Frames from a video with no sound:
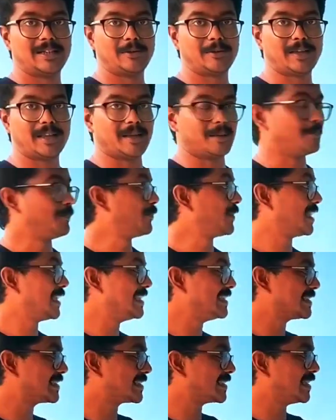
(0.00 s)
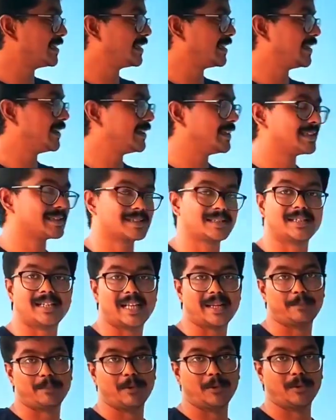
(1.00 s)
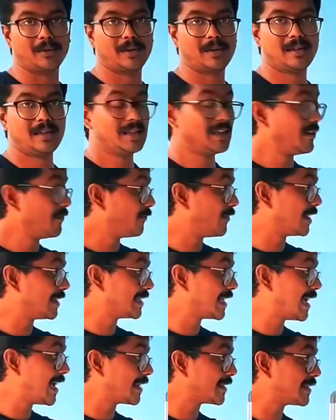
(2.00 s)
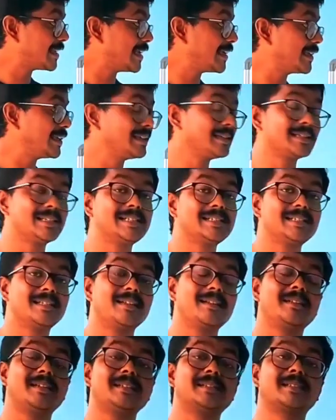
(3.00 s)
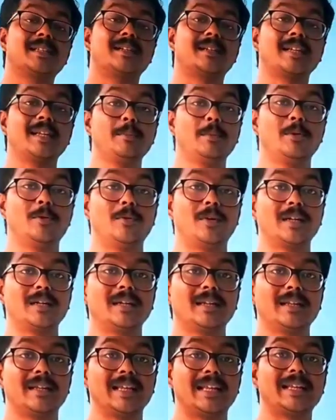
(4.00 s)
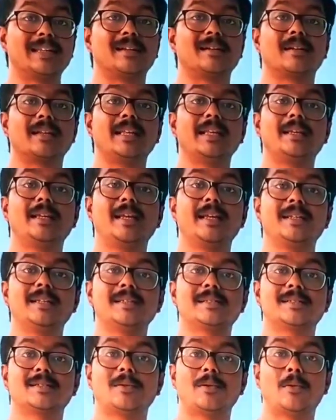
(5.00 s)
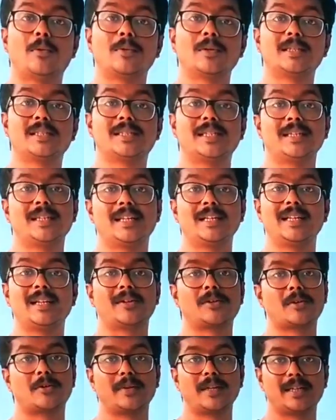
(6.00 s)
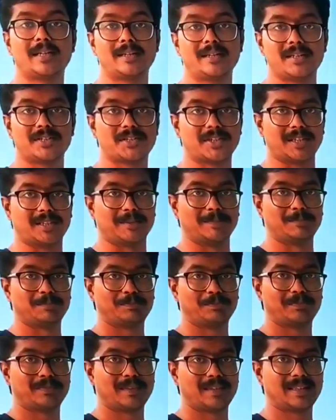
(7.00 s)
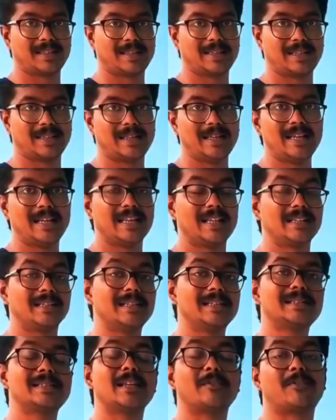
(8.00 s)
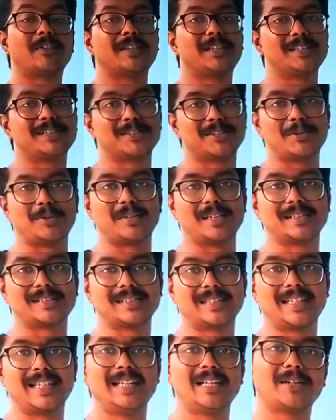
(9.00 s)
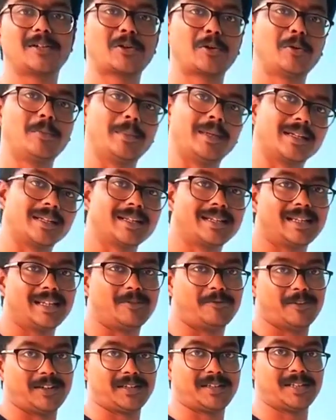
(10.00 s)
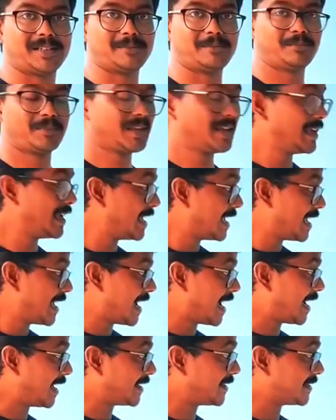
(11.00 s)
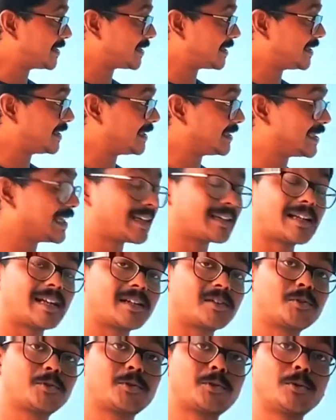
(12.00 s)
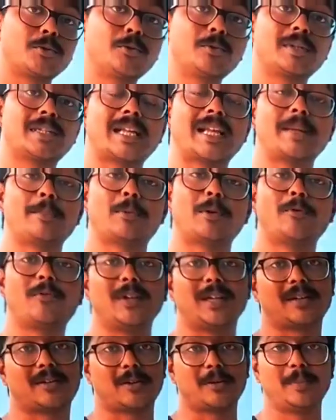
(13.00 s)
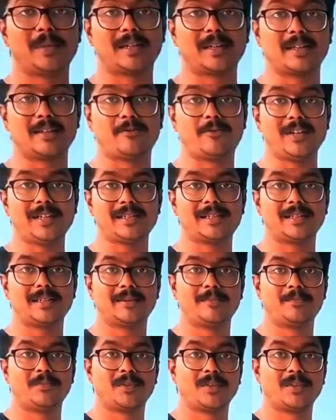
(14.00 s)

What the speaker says: Okay, instantaneous dipole. When the attacking reagent is removed, it regains its original electronic condition. This effect is known as electromeric effect. And there are two types of electromeric effect,